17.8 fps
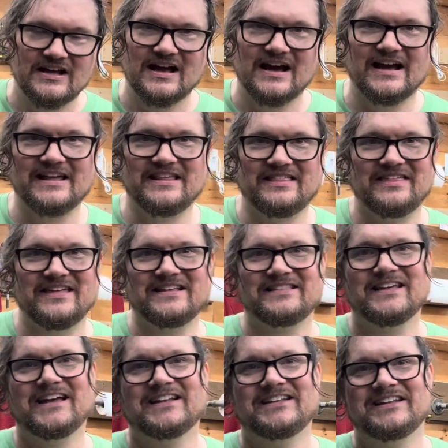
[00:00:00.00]
I
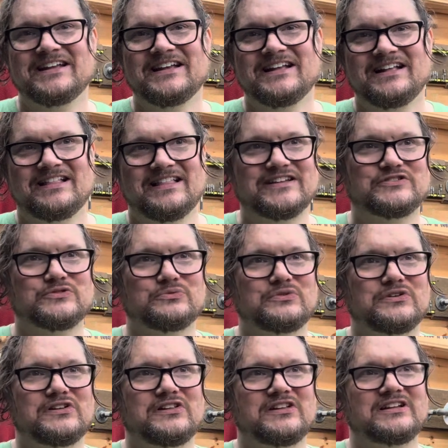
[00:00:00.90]
think that's
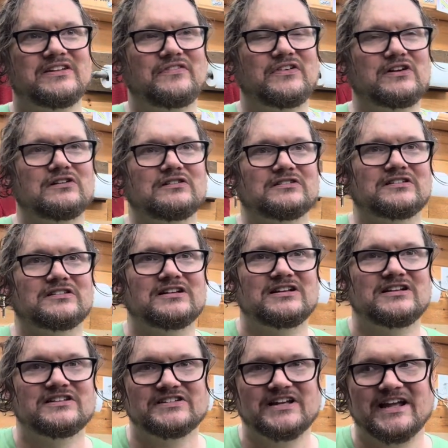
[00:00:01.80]
really difficult
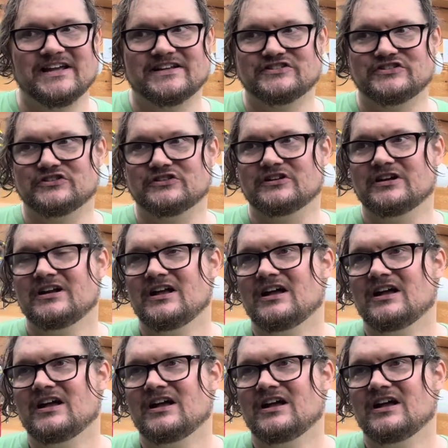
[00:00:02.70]
to answer.